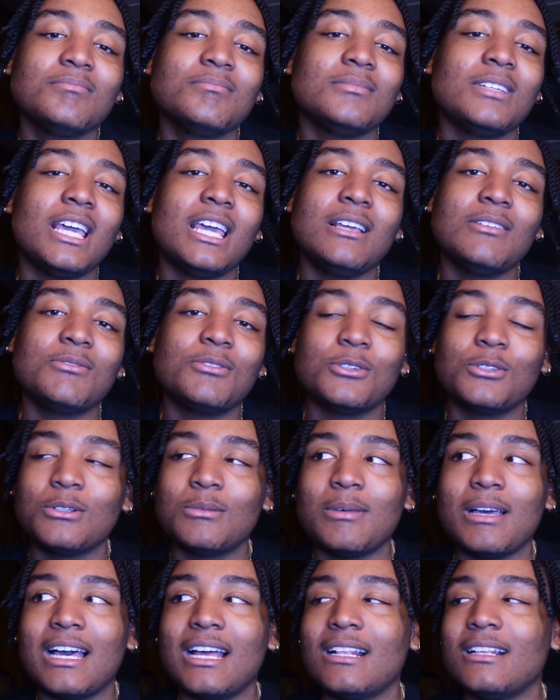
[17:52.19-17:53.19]
hateful
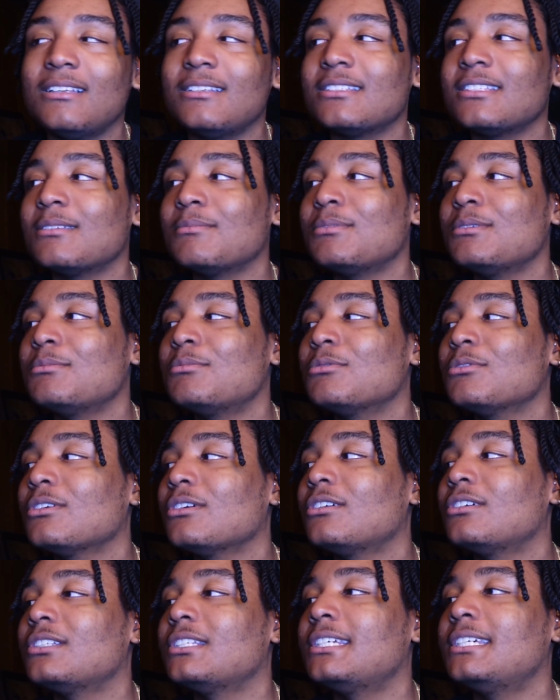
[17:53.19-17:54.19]
about it. Some people are
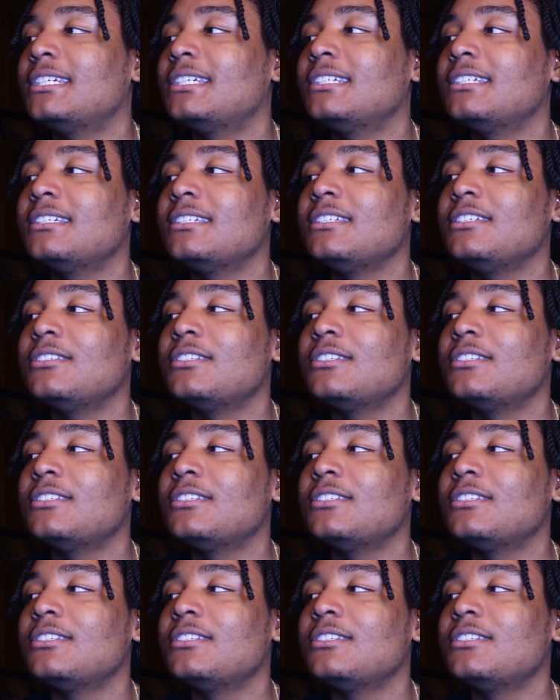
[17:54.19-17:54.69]
gonna,